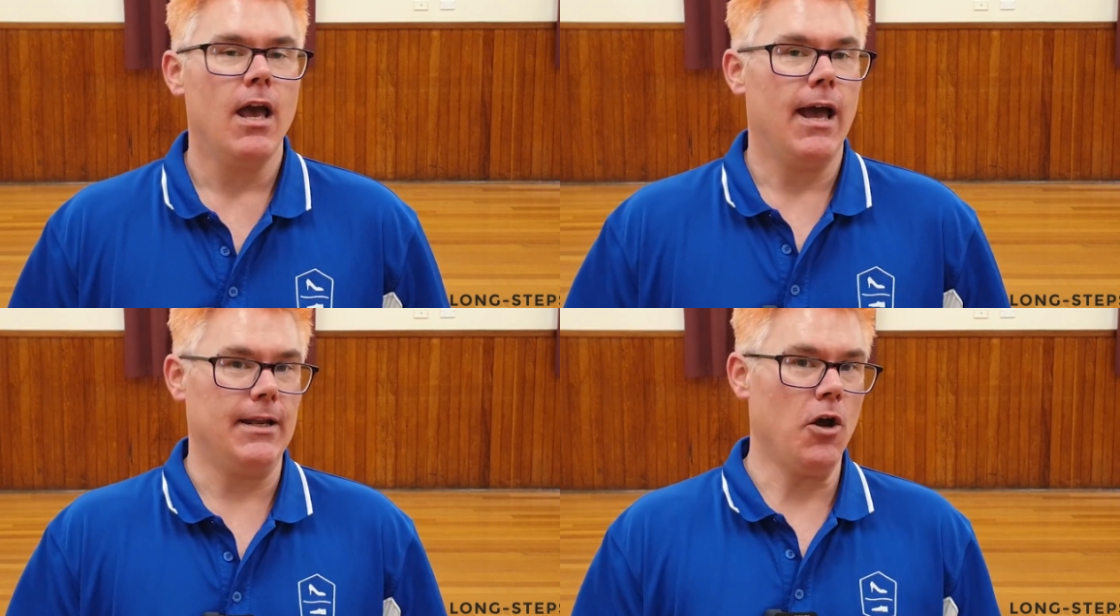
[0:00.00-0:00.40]

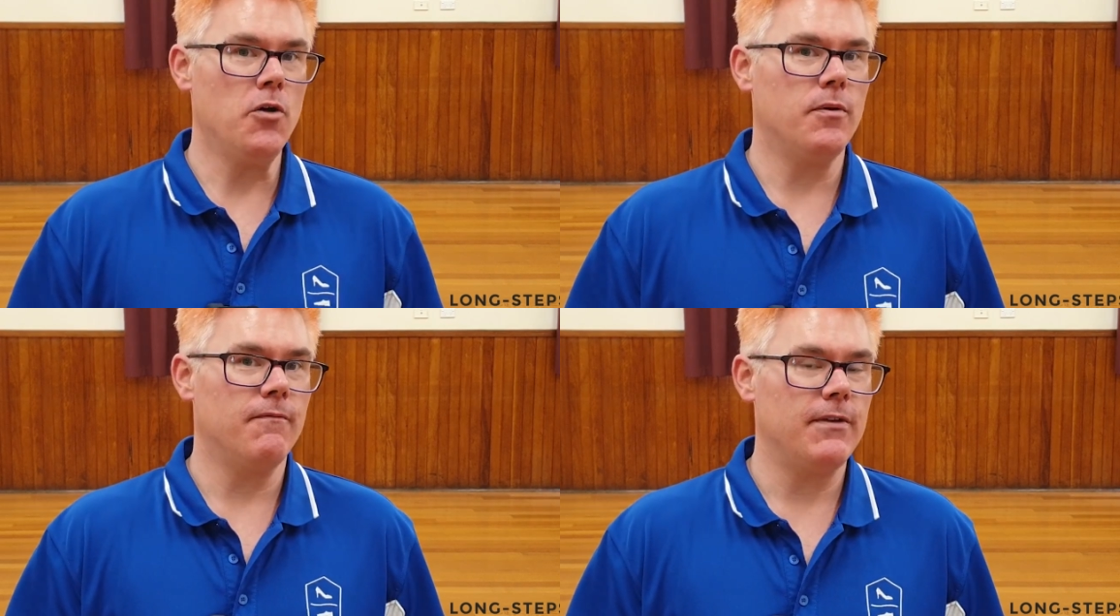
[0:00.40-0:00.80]
An
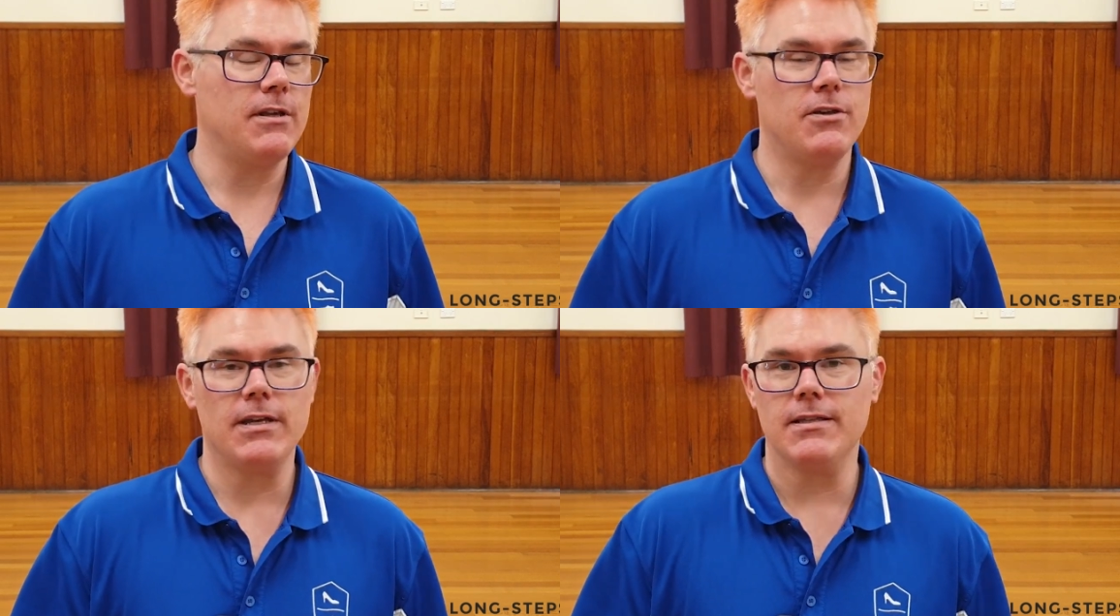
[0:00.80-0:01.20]
open
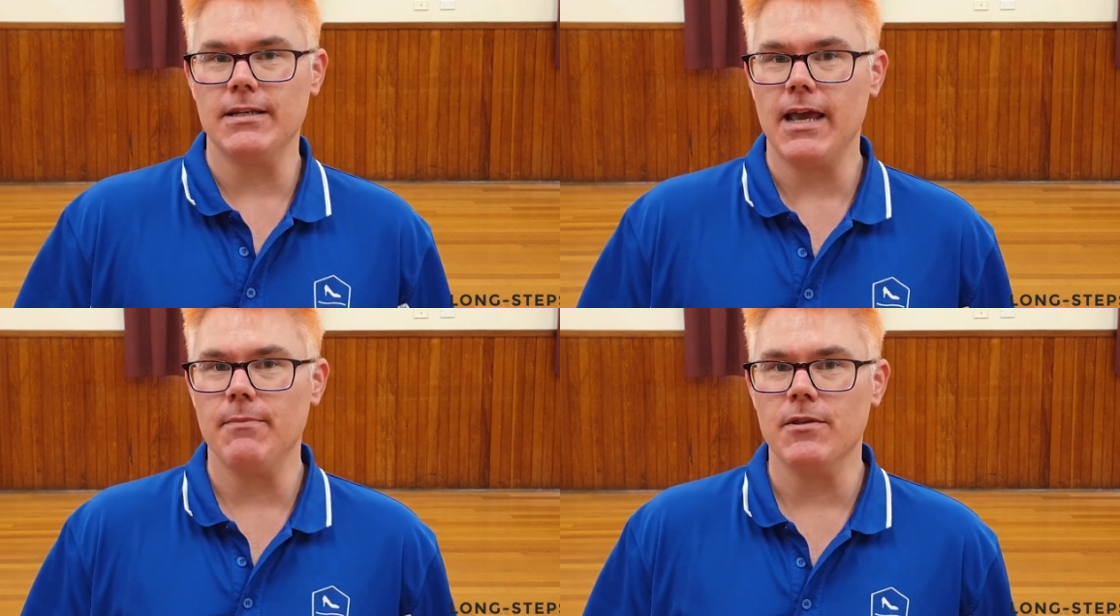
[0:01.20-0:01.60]
finish, as the
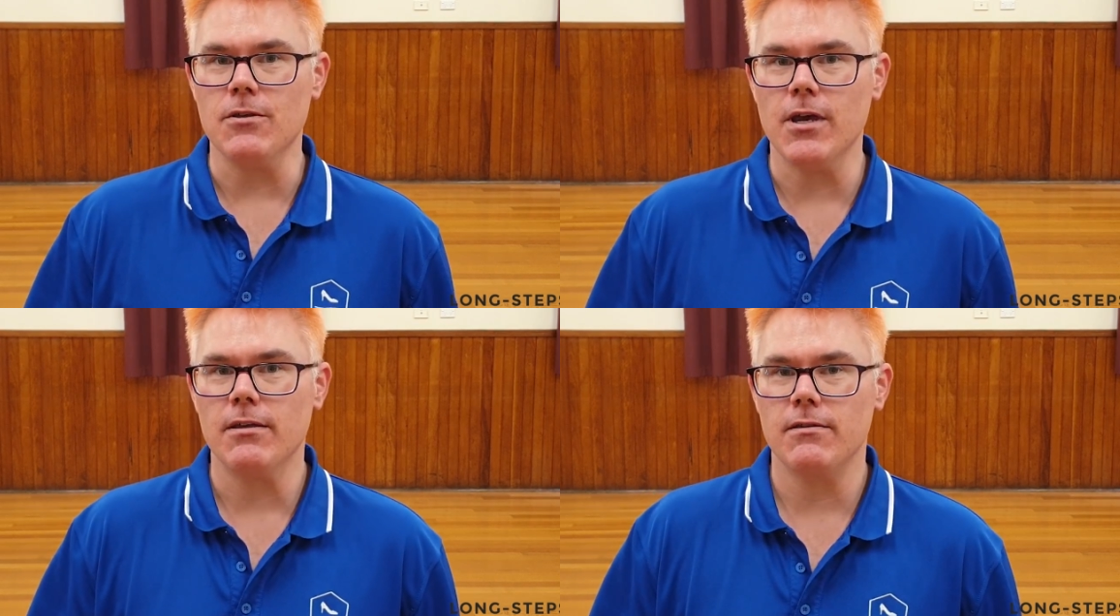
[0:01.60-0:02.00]
name
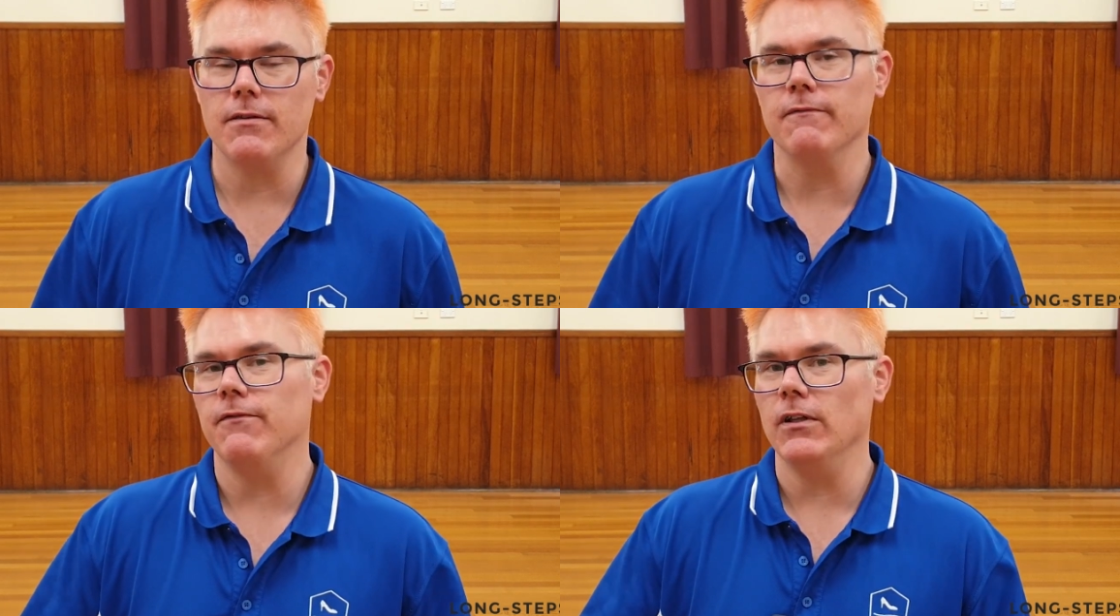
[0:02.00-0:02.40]
suggests,
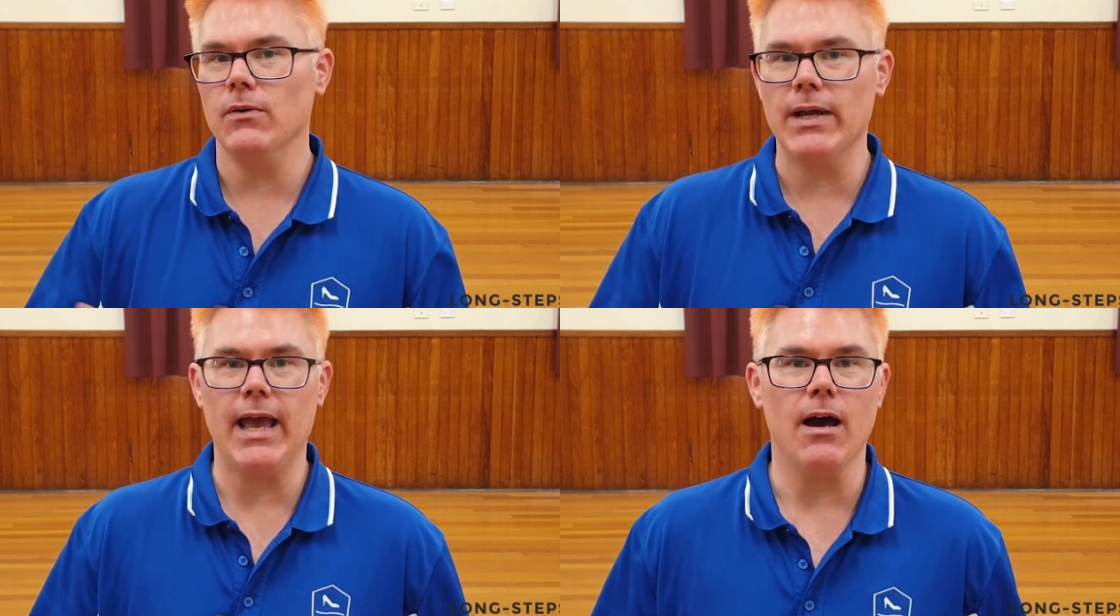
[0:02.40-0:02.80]
and
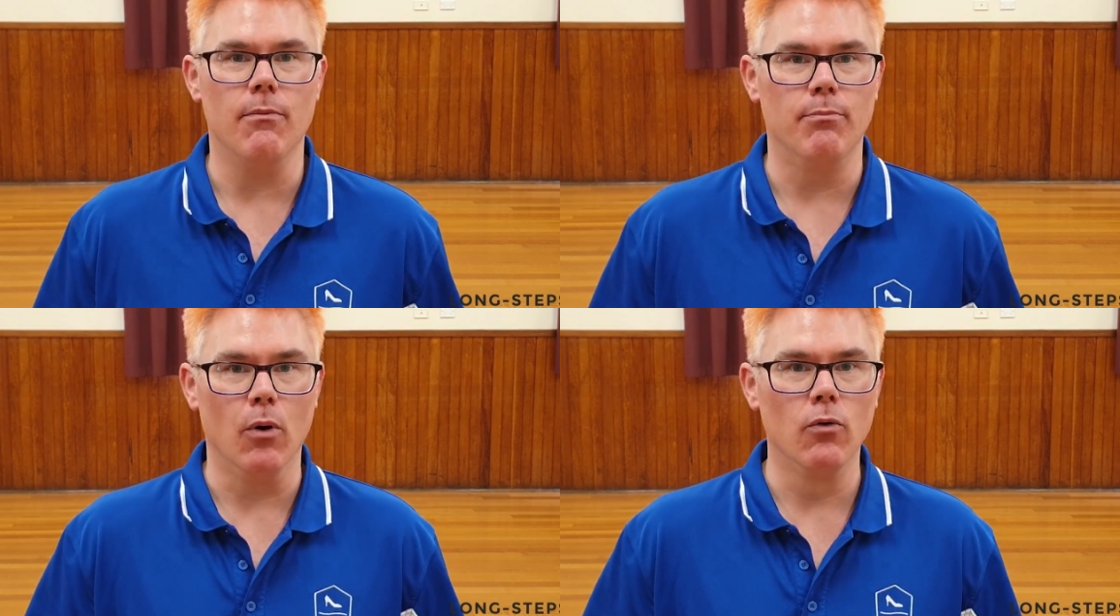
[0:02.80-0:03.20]
following our
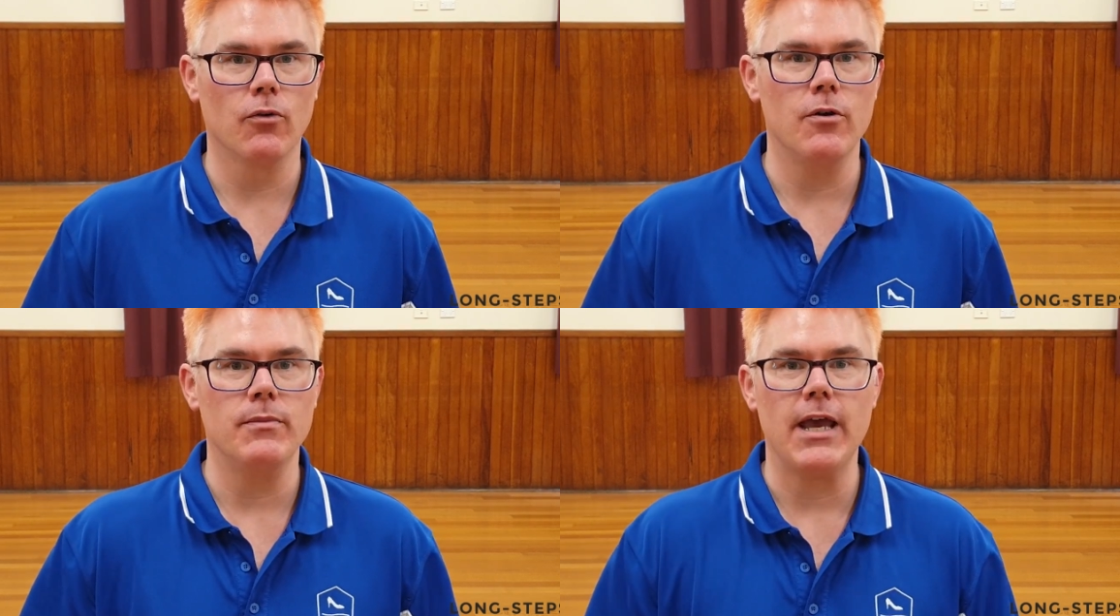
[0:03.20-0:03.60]

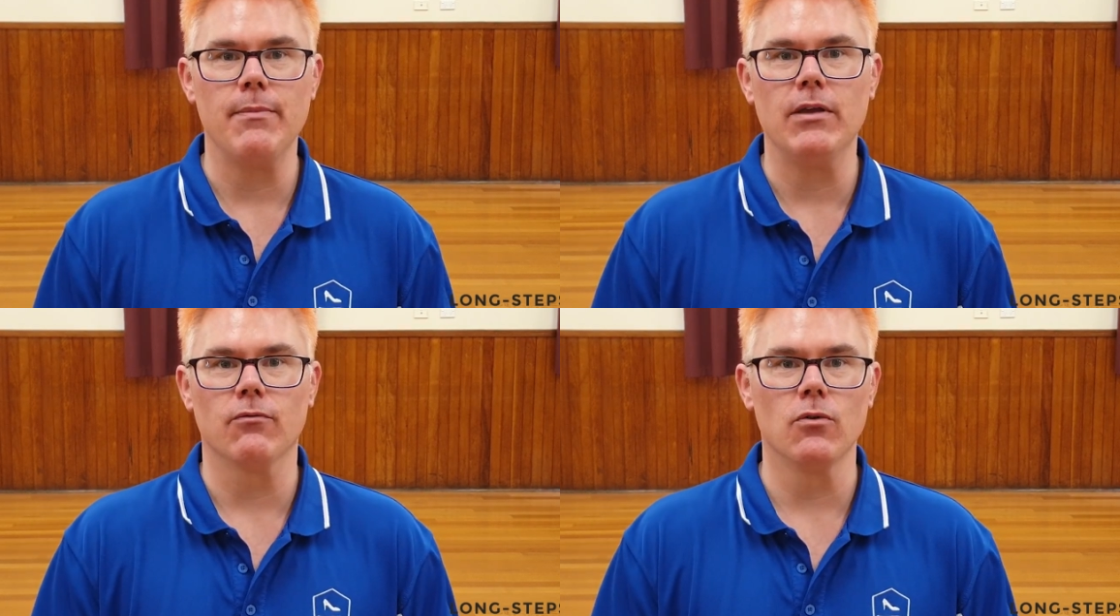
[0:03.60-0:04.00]
ballroom
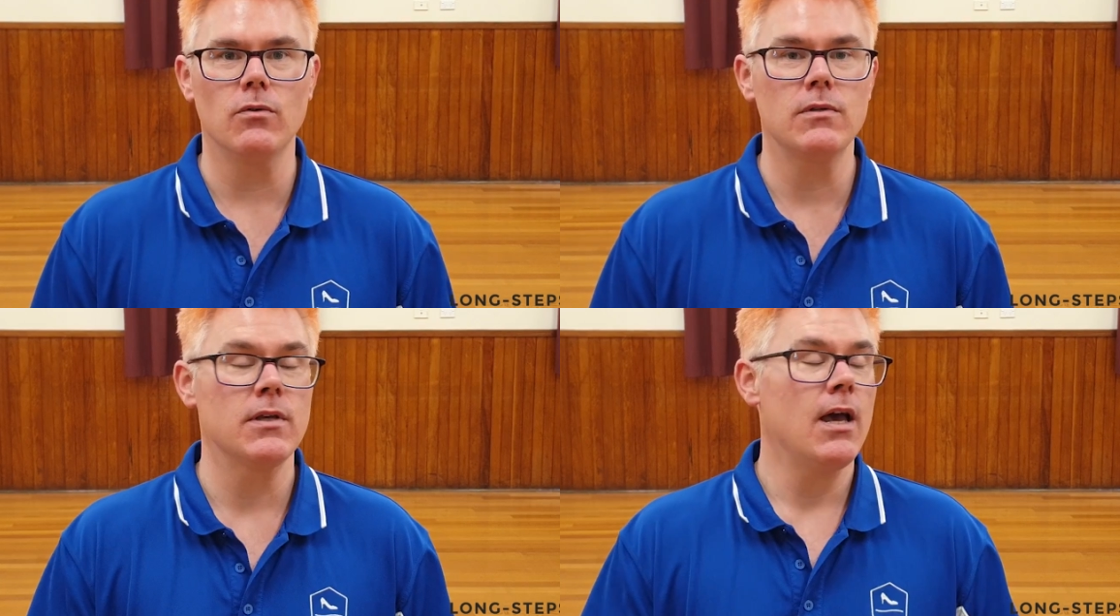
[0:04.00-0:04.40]
naming
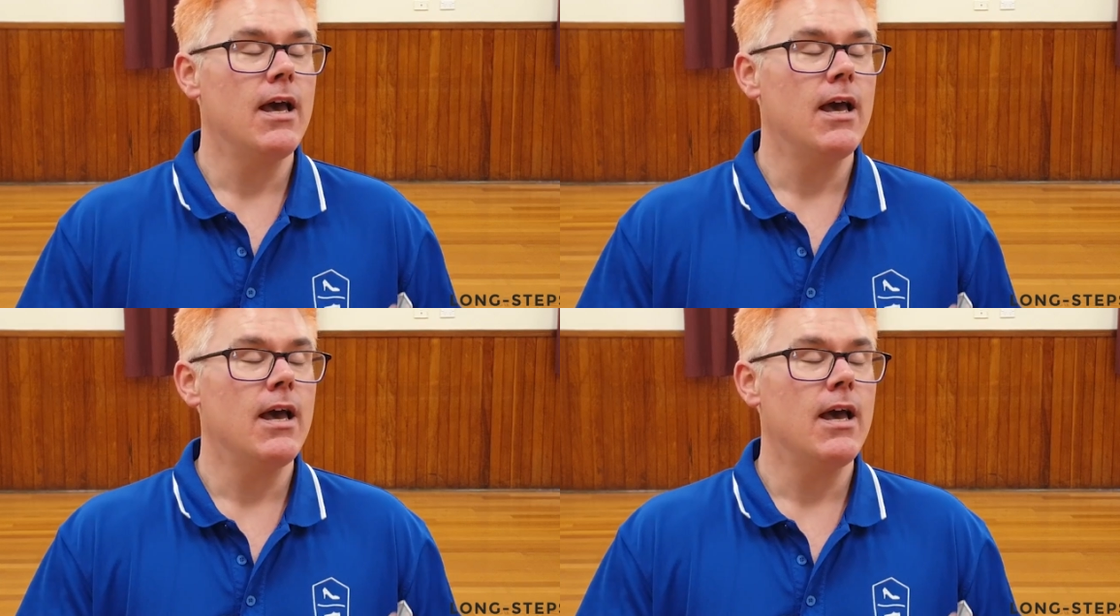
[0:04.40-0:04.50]
rules,